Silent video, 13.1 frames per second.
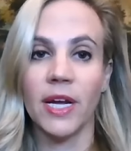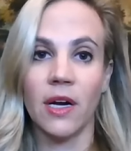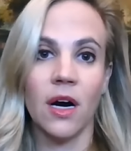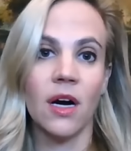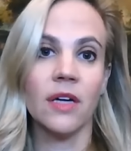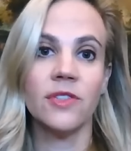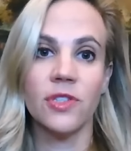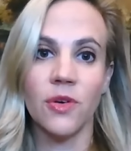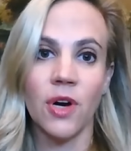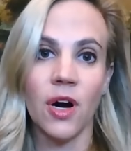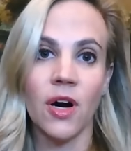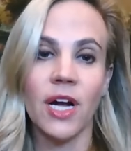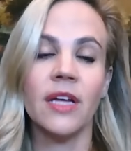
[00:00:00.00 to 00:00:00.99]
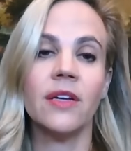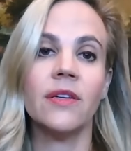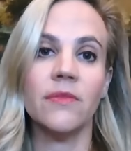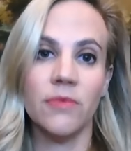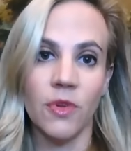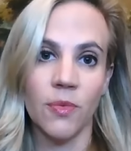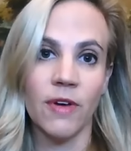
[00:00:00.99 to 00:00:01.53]
radar and sonar
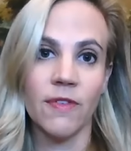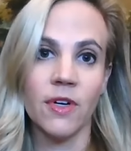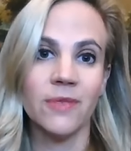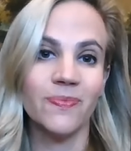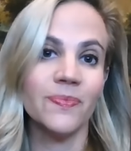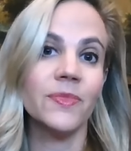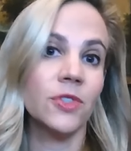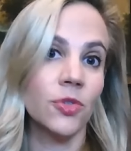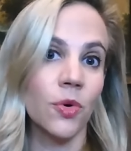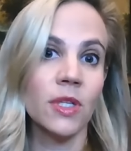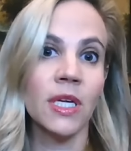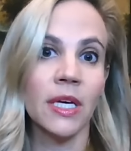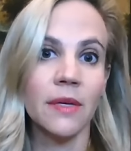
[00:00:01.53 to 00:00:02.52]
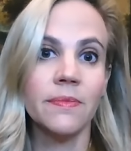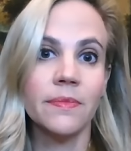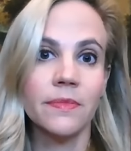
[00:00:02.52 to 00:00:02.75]
in the river shortly.